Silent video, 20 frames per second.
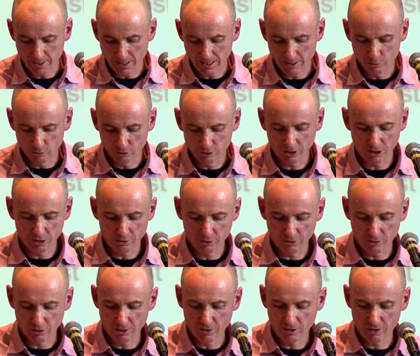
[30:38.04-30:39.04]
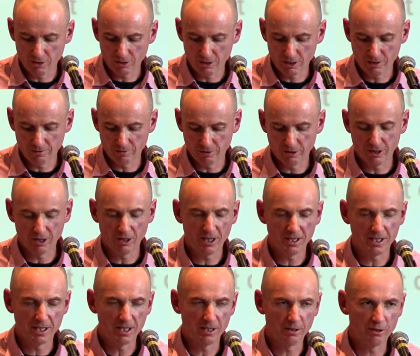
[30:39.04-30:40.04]
and also give you an
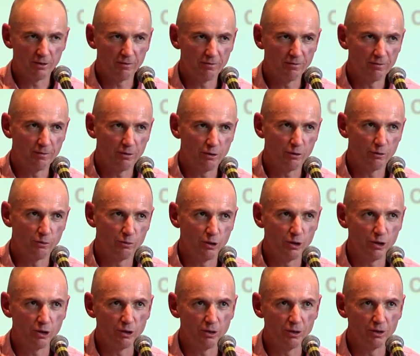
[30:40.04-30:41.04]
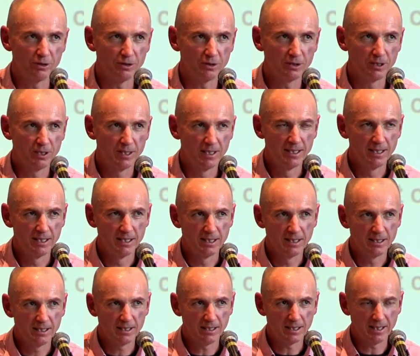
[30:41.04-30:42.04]
idea of her work on
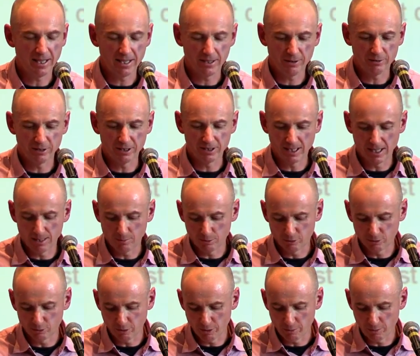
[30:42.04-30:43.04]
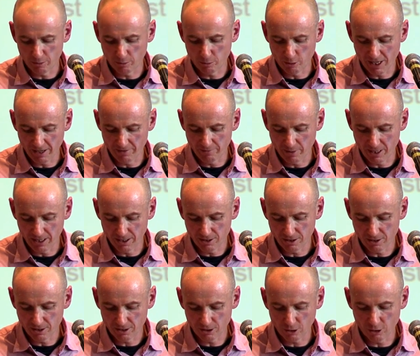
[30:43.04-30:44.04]
the counterexamples where people have
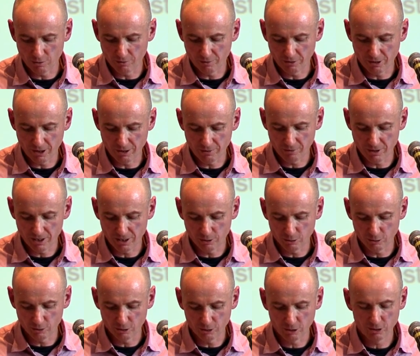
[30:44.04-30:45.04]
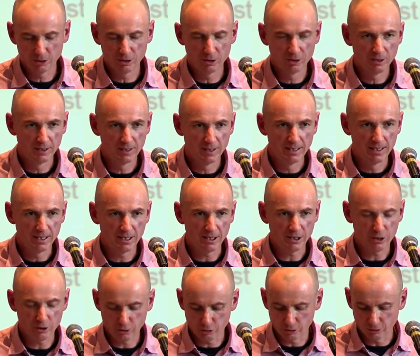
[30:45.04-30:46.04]
managed to solve their own resource
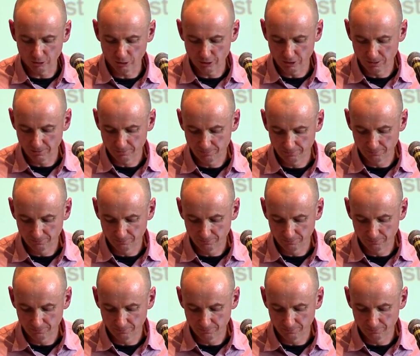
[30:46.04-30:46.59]
issues.